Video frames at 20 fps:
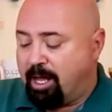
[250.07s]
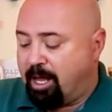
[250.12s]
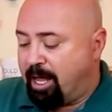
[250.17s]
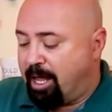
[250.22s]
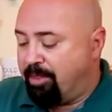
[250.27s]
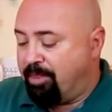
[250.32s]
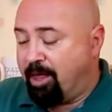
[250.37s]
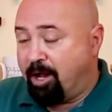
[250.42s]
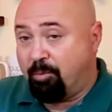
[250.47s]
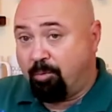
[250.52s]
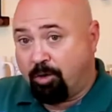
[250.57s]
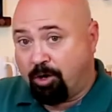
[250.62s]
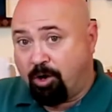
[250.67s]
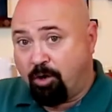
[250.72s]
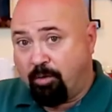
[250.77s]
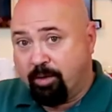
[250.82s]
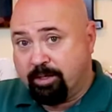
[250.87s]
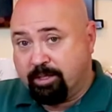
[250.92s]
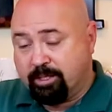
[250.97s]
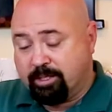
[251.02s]
and then we're
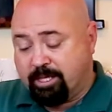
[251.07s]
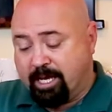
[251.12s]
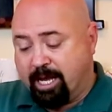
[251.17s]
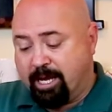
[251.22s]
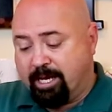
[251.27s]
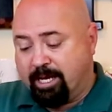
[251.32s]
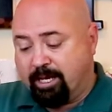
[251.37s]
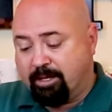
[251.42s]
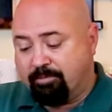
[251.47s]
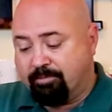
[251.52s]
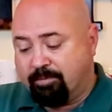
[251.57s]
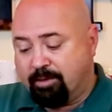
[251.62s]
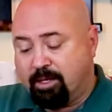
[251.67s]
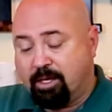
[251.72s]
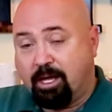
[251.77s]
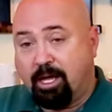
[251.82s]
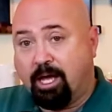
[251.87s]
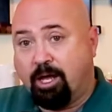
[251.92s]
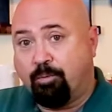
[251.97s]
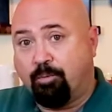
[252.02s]
going to take it
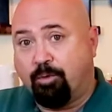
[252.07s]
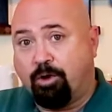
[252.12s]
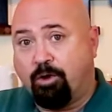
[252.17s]
and we're